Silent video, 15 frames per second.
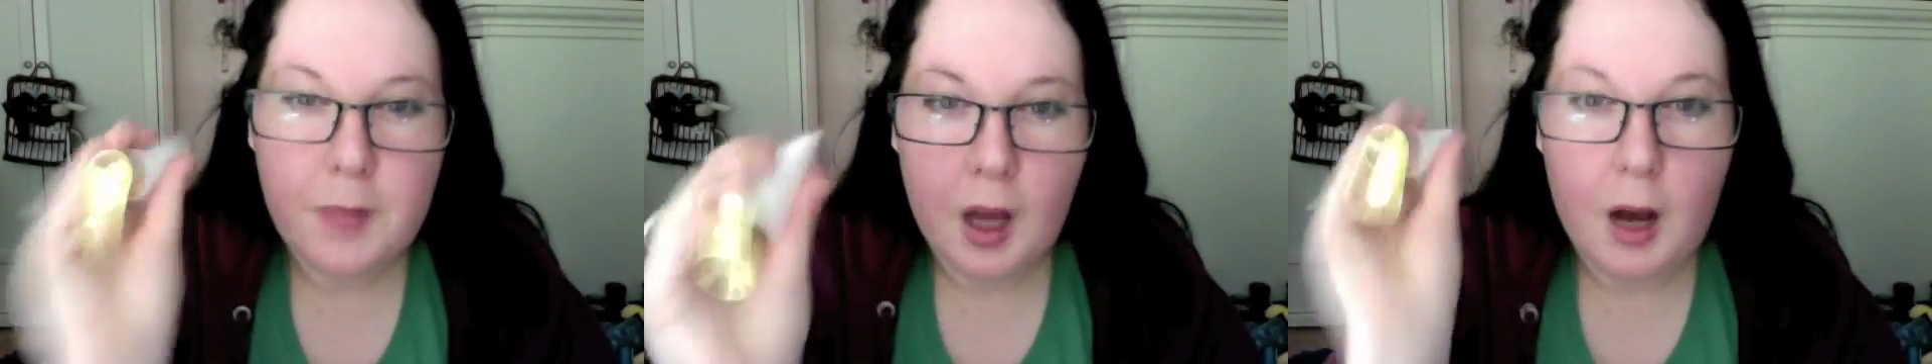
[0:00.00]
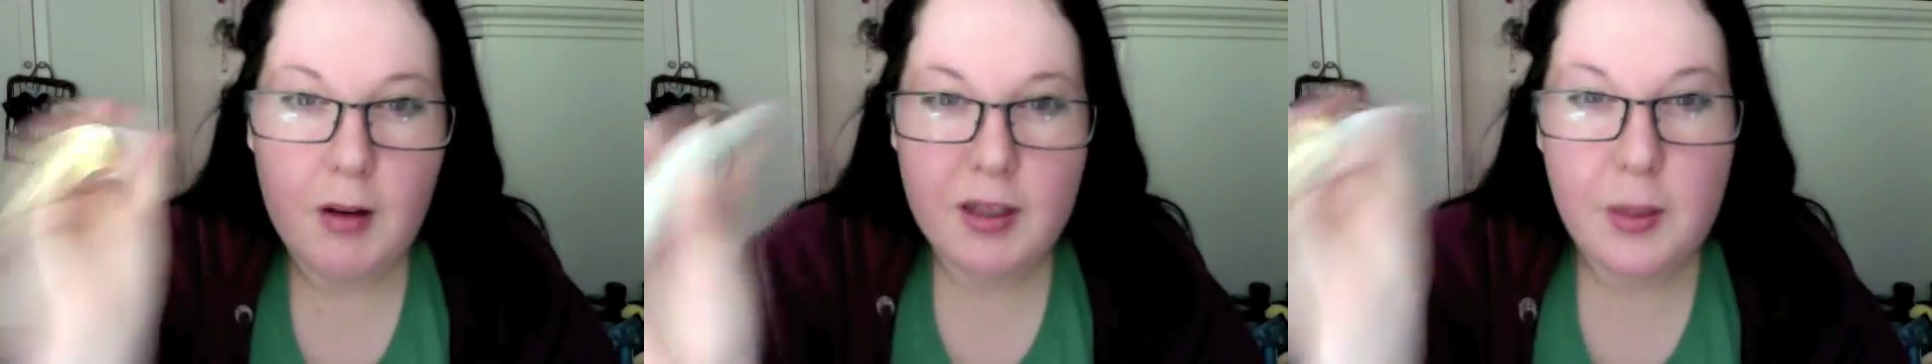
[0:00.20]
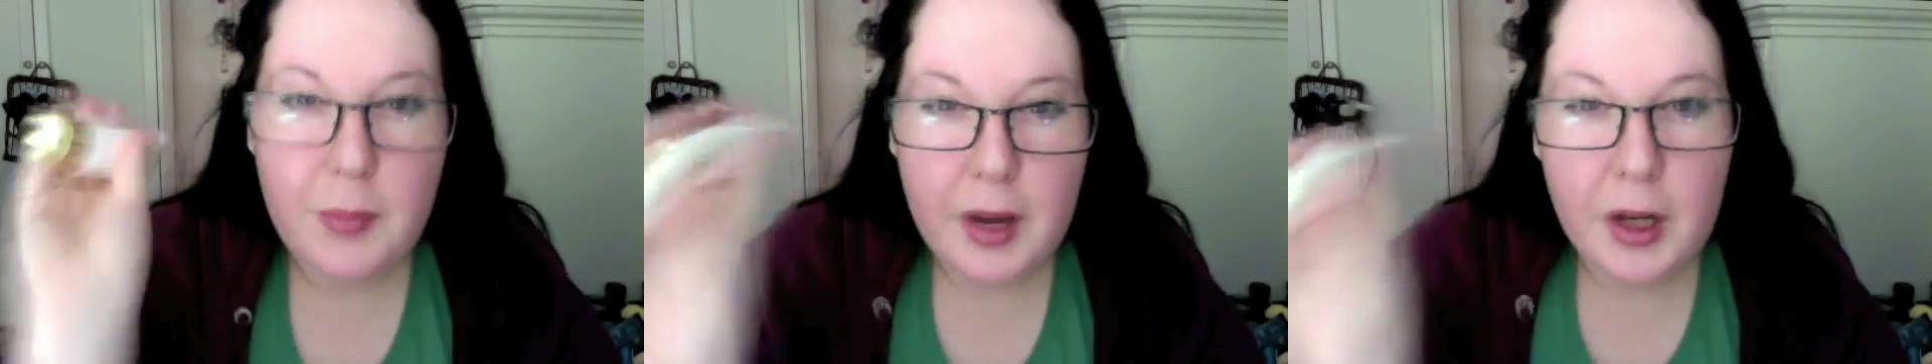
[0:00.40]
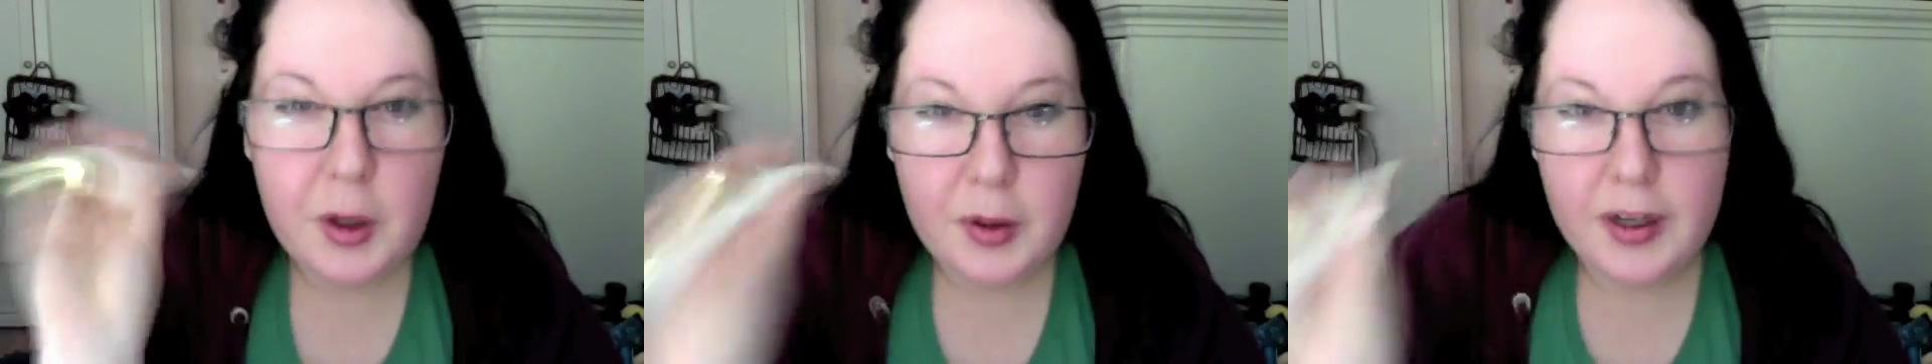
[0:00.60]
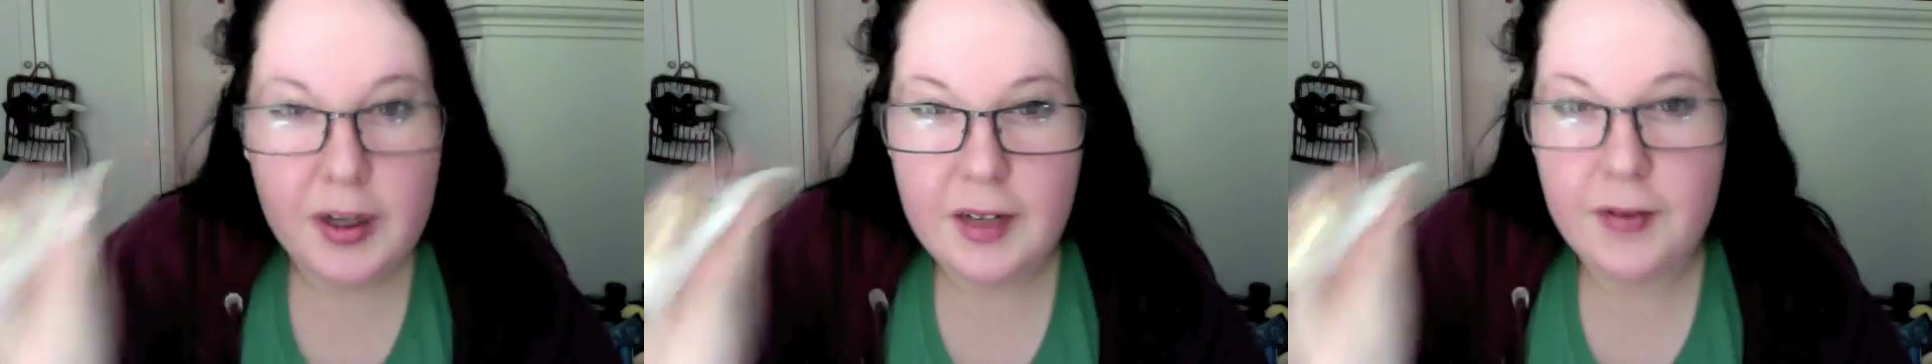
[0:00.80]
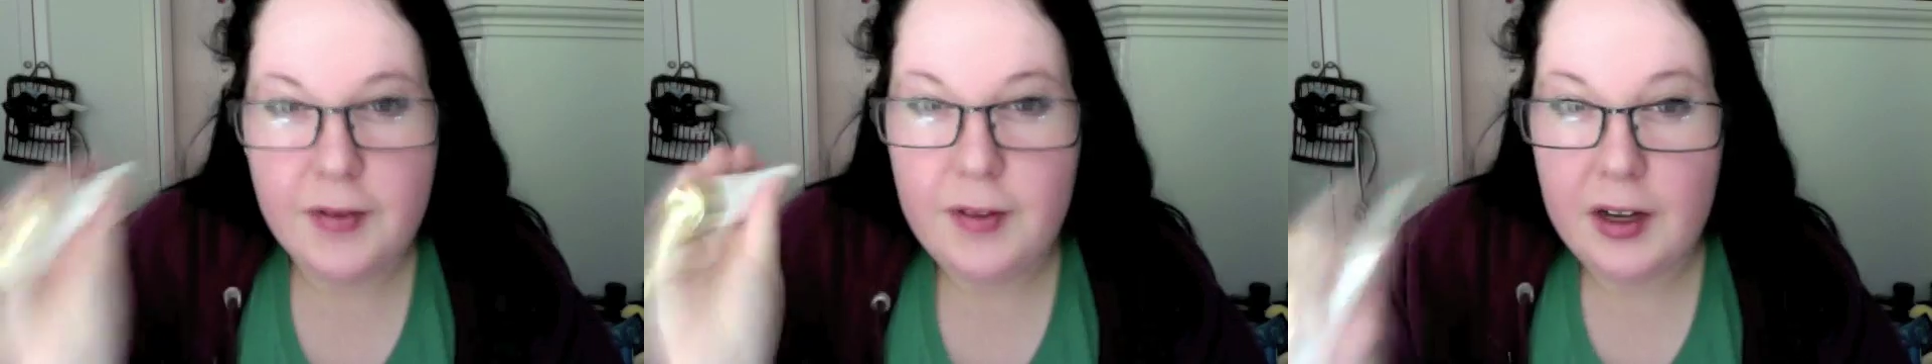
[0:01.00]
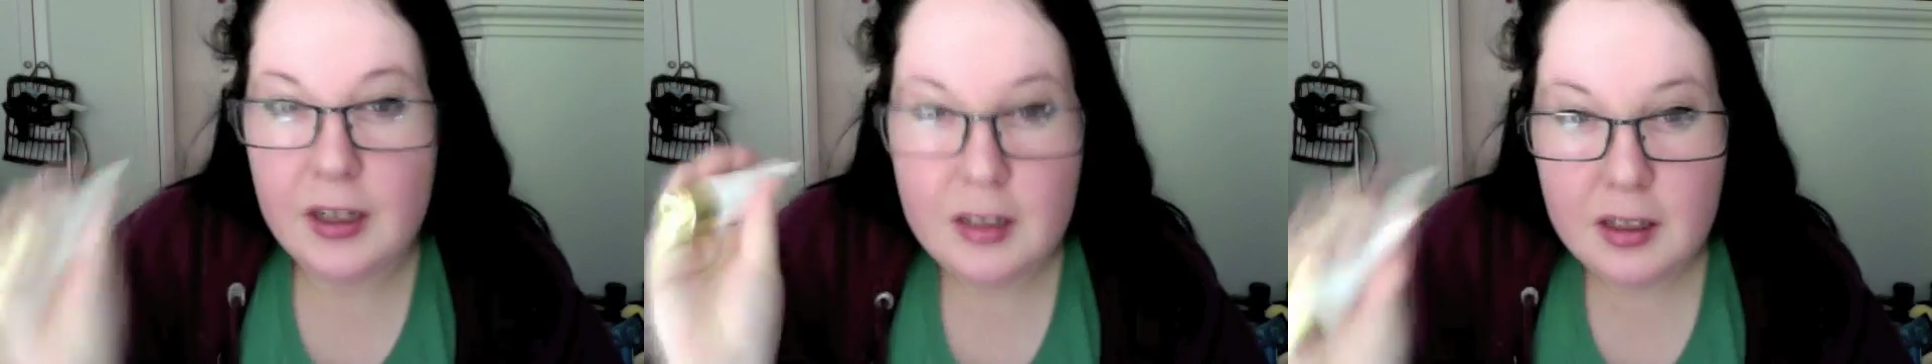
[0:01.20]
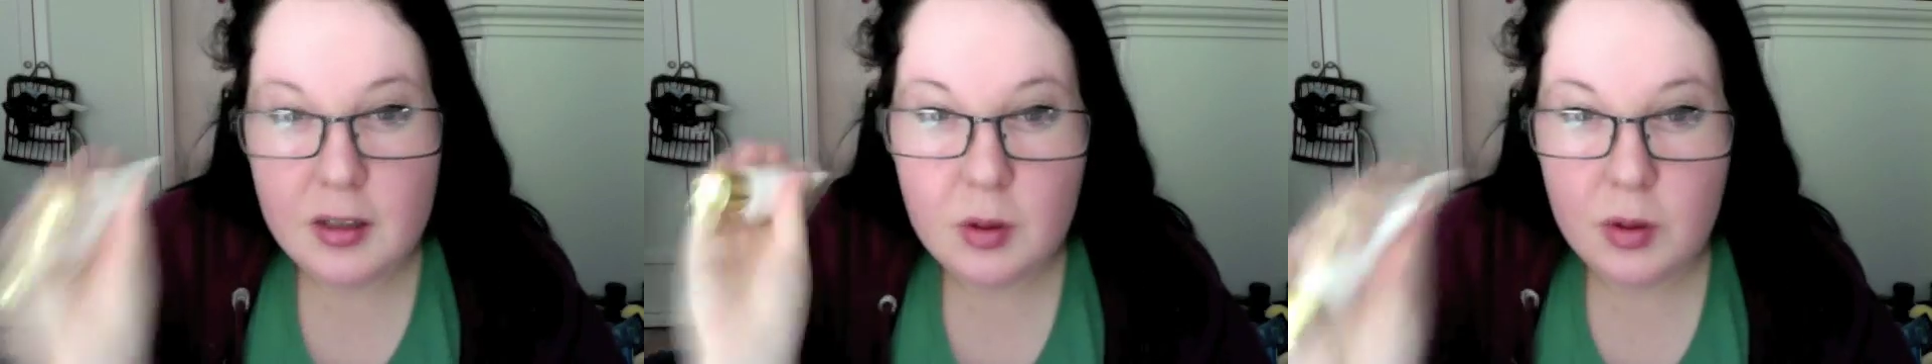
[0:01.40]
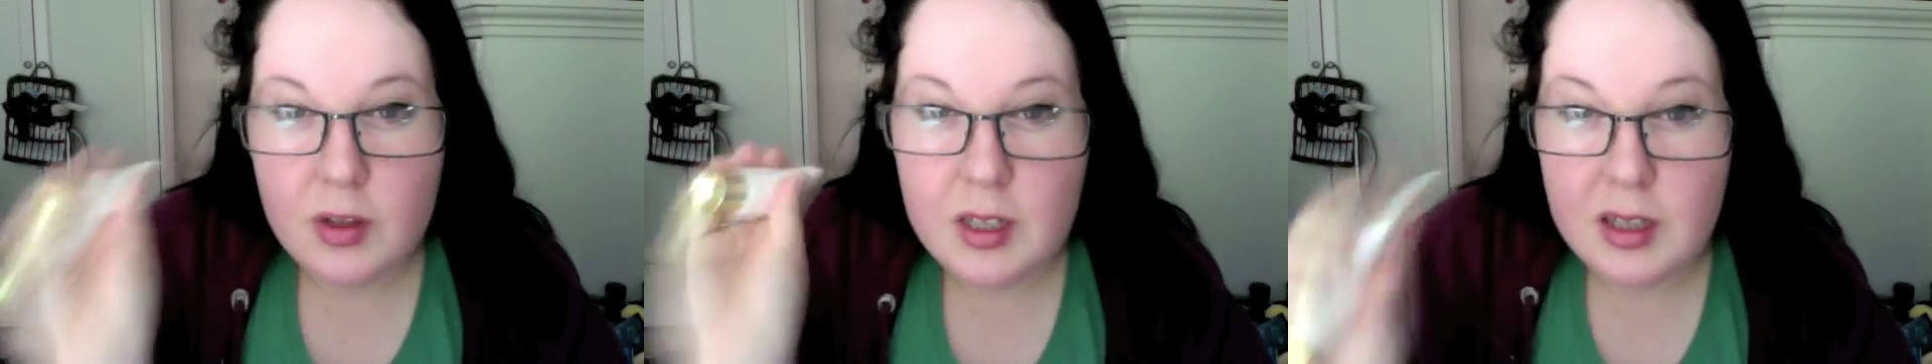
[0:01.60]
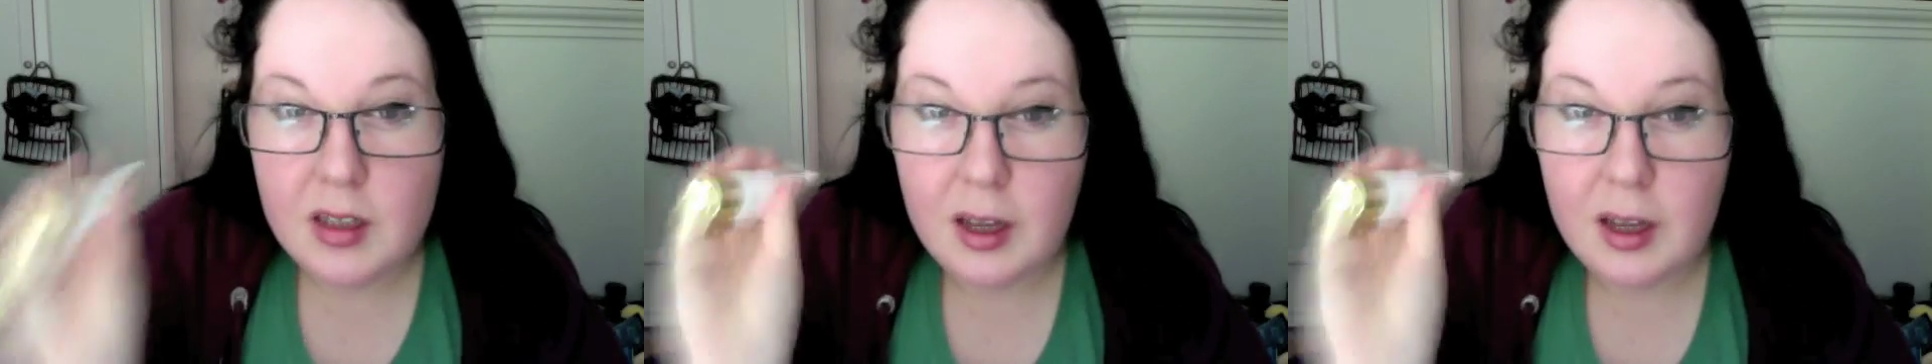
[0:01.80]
I was a bit annoyed at first because all this